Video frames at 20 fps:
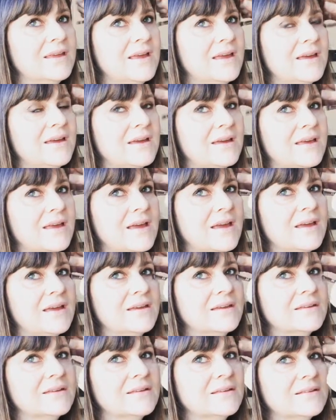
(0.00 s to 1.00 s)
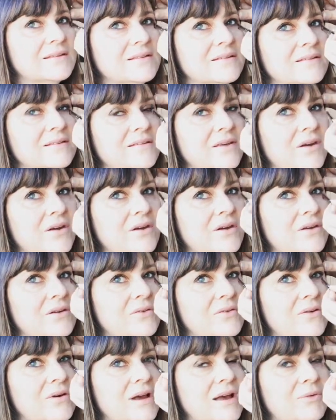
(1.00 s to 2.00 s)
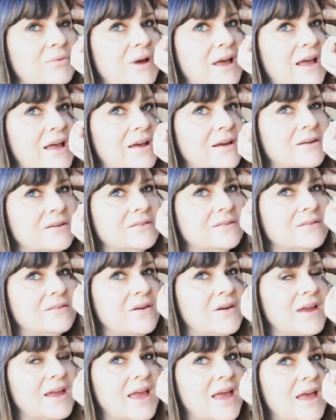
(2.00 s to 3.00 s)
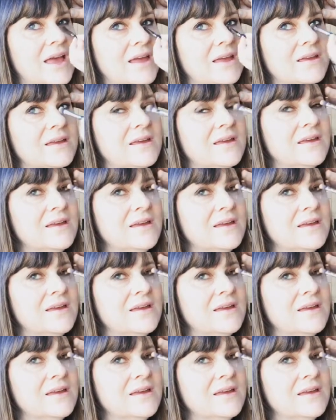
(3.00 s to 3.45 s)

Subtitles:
Yeah, okay. So, right, wow. So, okay.